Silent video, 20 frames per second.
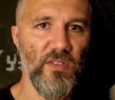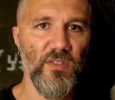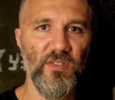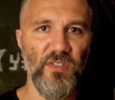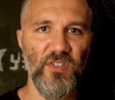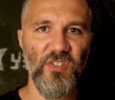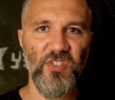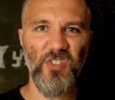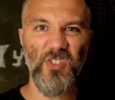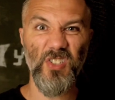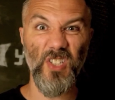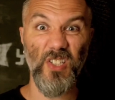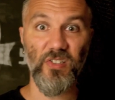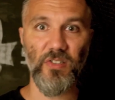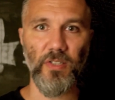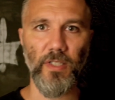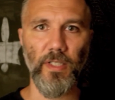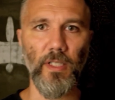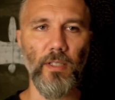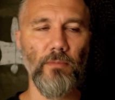
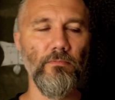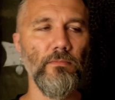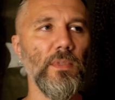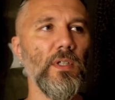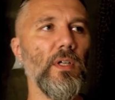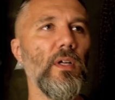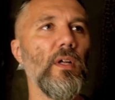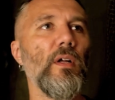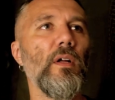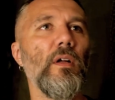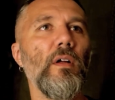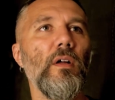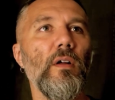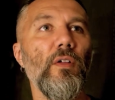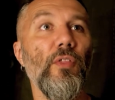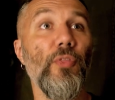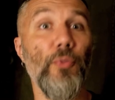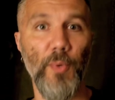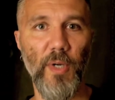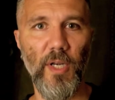60
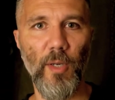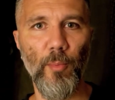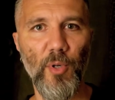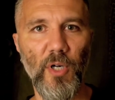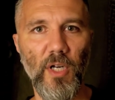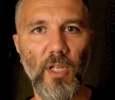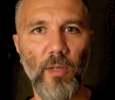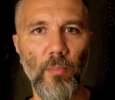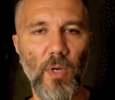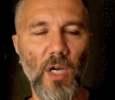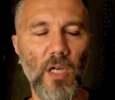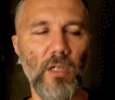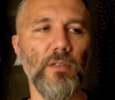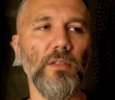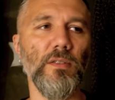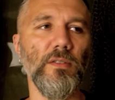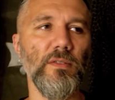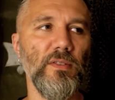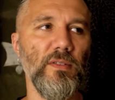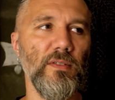3D printed
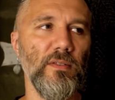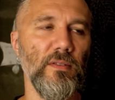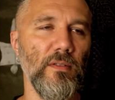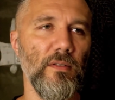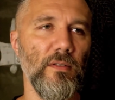models,